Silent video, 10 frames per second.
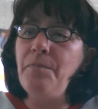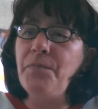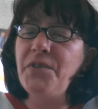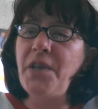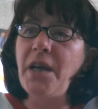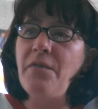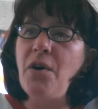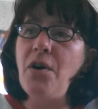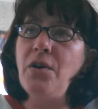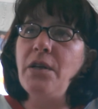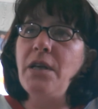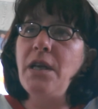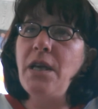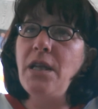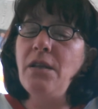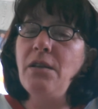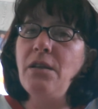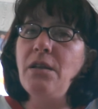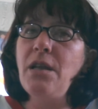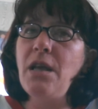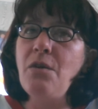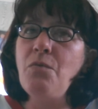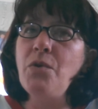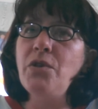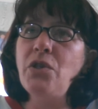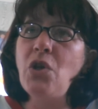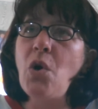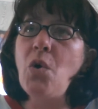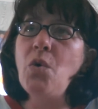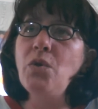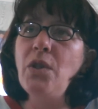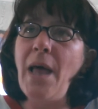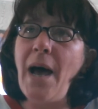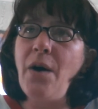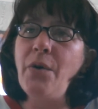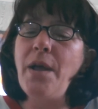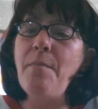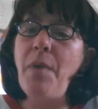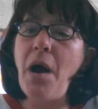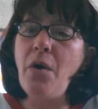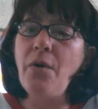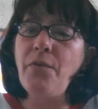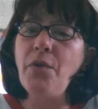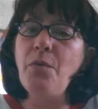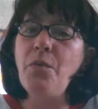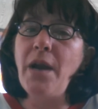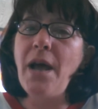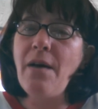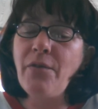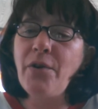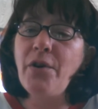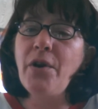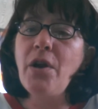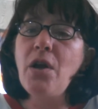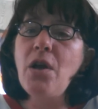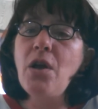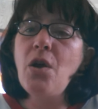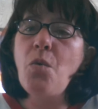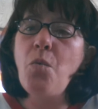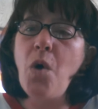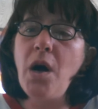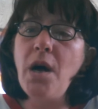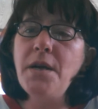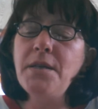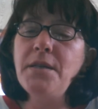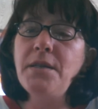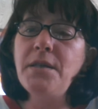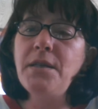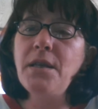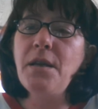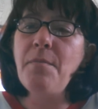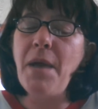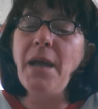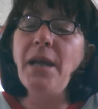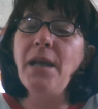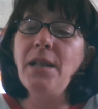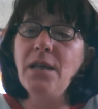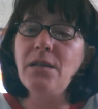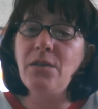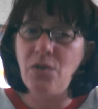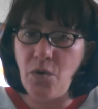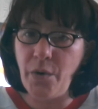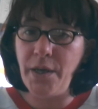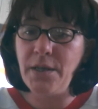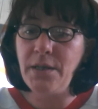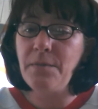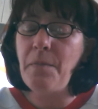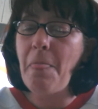Second of all, it was so loud and powerful that whatever was making this noise